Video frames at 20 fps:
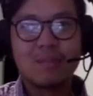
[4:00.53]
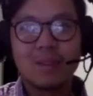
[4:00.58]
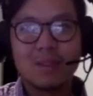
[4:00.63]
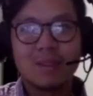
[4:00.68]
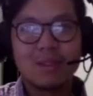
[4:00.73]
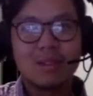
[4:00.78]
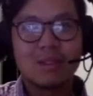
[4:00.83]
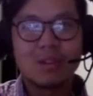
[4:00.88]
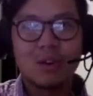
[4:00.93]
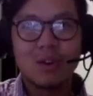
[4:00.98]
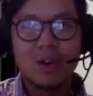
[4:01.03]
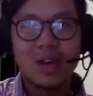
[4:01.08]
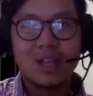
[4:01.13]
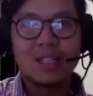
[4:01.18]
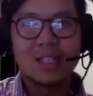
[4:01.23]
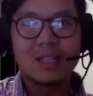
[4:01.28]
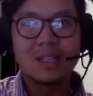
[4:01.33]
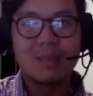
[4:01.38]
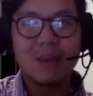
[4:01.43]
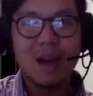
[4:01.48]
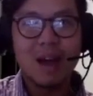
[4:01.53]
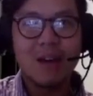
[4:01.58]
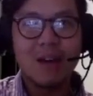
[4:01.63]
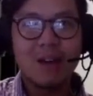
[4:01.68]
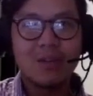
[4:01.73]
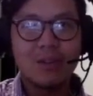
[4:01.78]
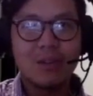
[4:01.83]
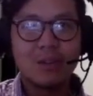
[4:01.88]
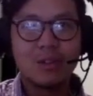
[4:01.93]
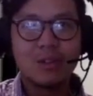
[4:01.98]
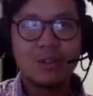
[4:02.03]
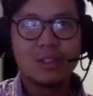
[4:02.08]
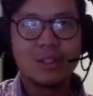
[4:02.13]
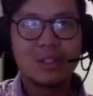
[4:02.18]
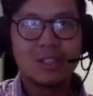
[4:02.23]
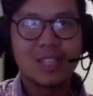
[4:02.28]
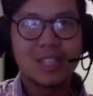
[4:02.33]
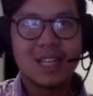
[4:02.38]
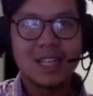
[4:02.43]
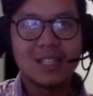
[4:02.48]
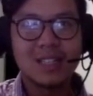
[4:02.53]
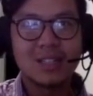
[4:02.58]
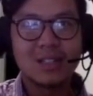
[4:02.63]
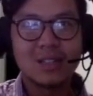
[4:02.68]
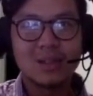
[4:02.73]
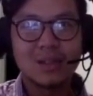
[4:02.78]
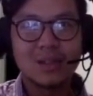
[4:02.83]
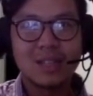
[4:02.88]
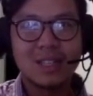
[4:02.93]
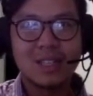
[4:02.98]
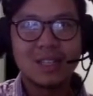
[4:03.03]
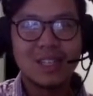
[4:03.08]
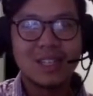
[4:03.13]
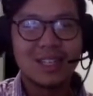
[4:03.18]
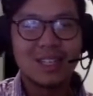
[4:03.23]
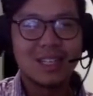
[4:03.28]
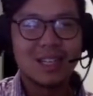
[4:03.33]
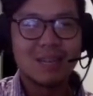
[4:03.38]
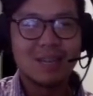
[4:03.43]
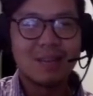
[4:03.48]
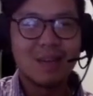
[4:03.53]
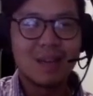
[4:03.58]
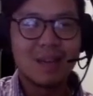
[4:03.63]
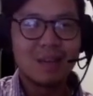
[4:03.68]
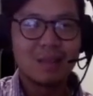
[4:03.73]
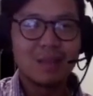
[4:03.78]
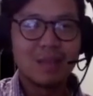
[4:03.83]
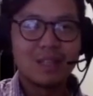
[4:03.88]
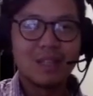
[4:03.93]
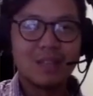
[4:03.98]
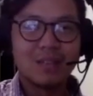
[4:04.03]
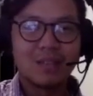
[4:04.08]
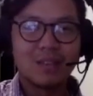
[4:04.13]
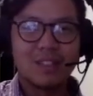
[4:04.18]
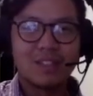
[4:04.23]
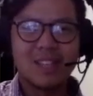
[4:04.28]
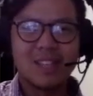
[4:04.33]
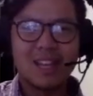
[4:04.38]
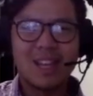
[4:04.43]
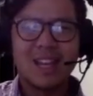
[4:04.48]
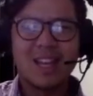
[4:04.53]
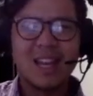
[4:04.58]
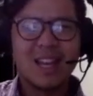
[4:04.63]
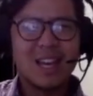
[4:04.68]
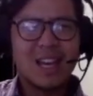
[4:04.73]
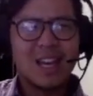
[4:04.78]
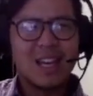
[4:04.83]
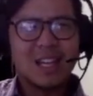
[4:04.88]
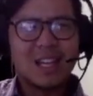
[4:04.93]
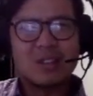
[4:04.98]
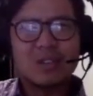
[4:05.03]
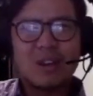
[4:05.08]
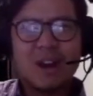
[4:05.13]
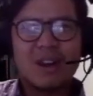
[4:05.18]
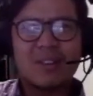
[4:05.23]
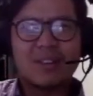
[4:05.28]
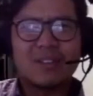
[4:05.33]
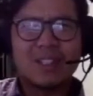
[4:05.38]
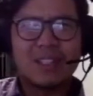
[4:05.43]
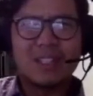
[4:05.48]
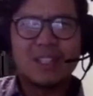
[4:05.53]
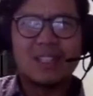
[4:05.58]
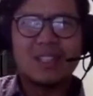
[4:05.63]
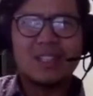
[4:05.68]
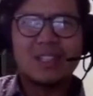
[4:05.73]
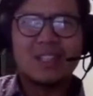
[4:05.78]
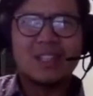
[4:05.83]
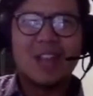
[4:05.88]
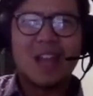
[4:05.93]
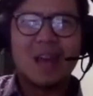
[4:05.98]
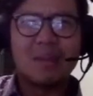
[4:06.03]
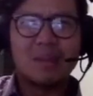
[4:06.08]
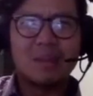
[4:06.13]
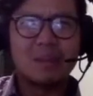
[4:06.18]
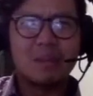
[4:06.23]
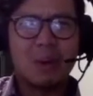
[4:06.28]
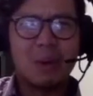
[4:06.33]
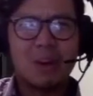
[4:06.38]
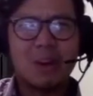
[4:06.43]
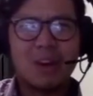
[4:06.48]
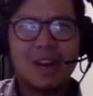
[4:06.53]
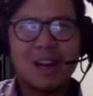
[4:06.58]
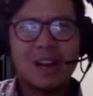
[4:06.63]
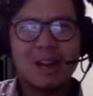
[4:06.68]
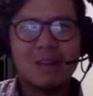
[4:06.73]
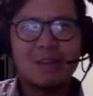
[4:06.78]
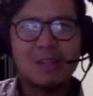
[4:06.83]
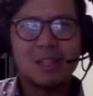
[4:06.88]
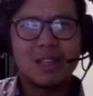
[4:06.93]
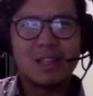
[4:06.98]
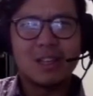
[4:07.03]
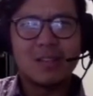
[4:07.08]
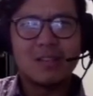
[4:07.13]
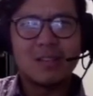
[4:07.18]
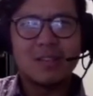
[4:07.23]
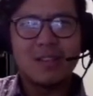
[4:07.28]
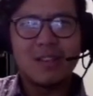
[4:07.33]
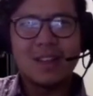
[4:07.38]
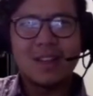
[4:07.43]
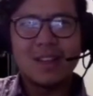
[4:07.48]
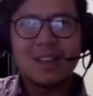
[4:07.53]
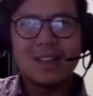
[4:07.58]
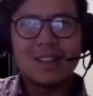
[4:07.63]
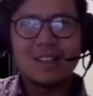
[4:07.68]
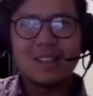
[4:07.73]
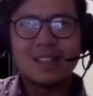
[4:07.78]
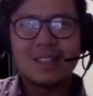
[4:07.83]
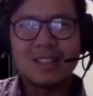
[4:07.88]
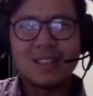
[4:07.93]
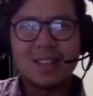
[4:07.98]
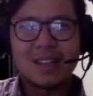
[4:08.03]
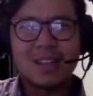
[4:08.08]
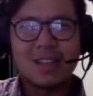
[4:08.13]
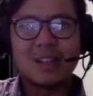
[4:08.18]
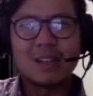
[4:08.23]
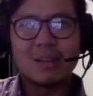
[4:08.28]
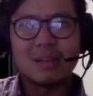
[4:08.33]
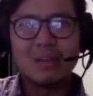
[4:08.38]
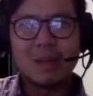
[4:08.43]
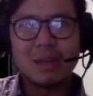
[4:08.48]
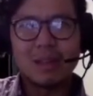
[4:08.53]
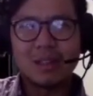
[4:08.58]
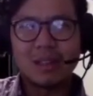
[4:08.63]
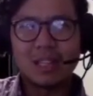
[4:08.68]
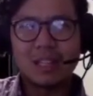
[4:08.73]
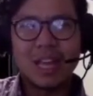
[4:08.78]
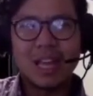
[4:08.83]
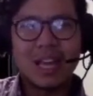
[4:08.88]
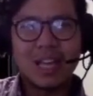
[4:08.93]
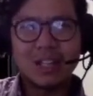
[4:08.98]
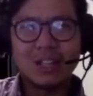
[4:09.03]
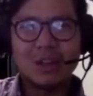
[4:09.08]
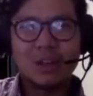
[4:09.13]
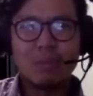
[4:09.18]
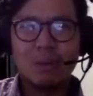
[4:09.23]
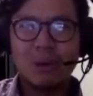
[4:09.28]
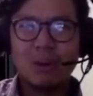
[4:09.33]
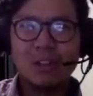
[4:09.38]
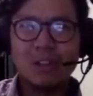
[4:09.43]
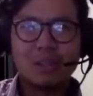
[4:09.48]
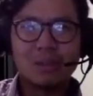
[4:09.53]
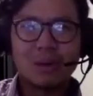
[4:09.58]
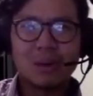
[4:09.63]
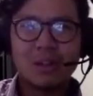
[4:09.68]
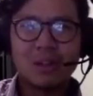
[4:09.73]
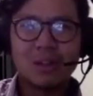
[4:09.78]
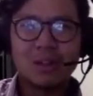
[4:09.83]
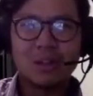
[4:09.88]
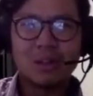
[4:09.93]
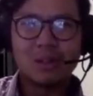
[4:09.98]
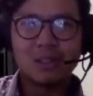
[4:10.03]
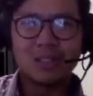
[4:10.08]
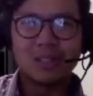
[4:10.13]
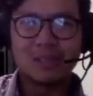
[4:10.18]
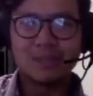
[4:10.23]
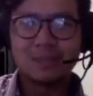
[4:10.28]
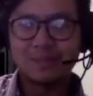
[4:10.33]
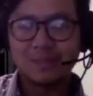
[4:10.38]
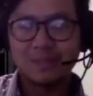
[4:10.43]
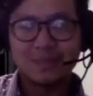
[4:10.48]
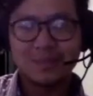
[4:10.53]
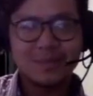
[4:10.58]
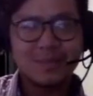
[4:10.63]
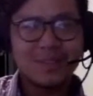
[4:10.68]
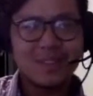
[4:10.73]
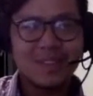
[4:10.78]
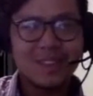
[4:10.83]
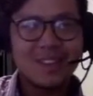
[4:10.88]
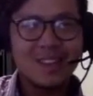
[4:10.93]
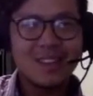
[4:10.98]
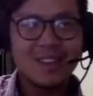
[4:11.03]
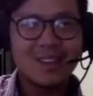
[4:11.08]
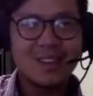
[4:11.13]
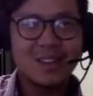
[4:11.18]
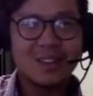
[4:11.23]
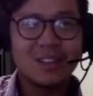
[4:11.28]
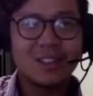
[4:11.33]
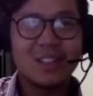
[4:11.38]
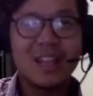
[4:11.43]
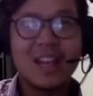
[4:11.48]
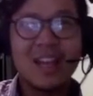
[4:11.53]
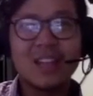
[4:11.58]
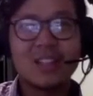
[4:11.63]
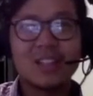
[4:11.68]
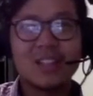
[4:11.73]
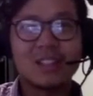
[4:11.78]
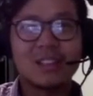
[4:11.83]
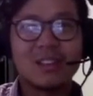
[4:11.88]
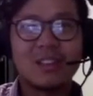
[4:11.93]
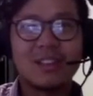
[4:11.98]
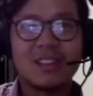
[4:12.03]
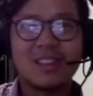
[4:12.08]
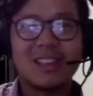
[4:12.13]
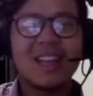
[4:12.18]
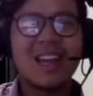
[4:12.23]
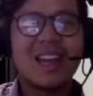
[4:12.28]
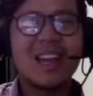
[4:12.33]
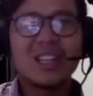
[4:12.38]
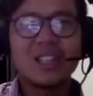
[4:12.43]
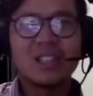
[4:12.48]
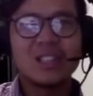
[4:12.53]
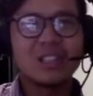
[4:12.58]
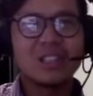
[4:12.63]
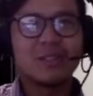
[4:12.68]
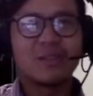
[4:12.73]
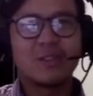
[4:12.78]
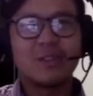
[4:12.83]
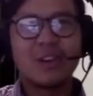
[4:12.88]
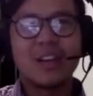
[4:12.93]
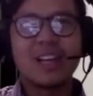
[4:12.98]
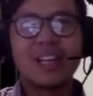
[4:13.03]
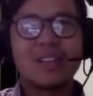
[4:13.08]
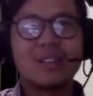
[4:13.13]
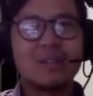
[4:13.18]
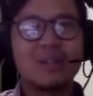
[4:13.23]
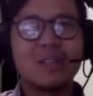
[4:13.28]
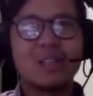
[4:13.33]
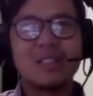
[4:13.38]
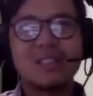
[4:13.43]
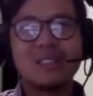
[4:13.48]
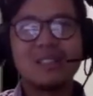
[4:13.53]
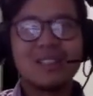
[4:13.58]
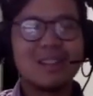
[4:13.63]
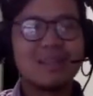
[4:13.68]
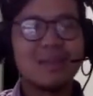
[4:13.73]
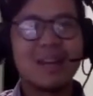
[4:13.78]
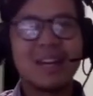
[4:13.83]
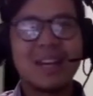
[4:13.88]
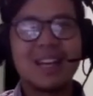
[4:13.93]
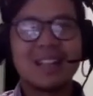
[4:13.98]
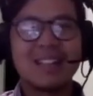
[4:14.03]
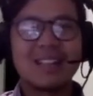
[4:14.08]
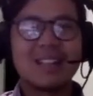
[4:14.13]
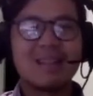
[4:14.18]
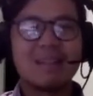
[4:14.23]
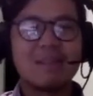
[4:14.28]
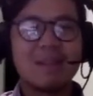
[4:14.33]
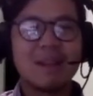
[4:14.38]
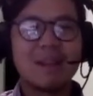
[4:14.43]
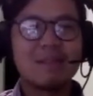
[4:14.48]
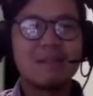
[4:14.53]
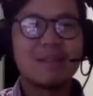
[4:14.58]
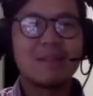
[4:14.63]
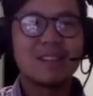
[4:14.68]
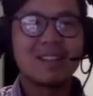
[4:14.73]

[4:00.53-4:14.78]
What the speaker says: crazy power forwards or centers who are going to make a big difference. They drafted James Bouknight, I believe, and they got Leangelo Ball as well, who is Leangelo's a freak. He's going to make any team better, but